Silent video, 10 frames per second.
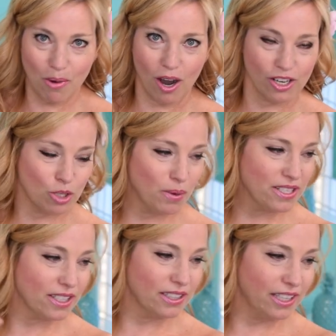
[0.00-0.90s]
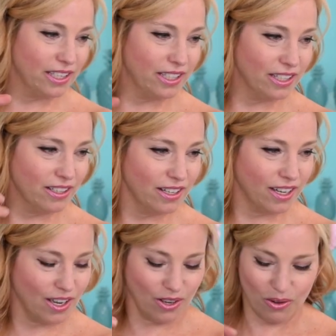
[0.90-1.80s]
March, basically a year
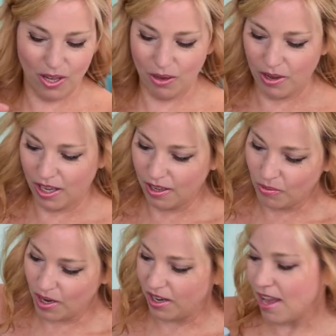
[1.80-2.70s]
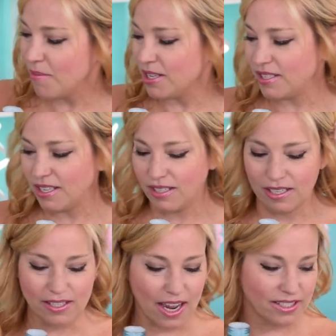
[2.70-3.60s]
ago, we went on MSC
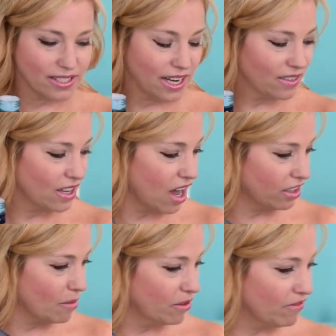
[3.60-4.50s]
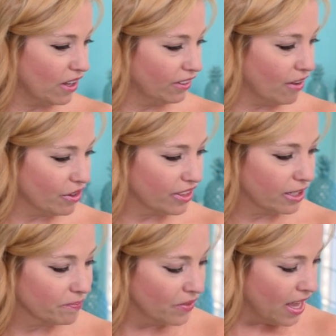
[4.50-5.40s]
Seaside, stayed in the yacht club, and fell in love with
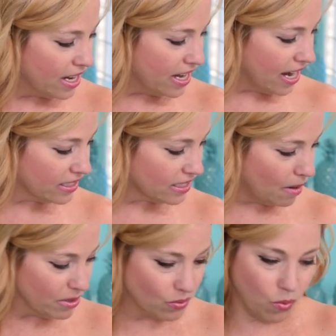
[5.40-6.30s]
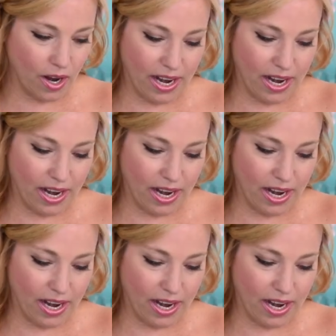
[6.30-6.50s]
it. Next up is 1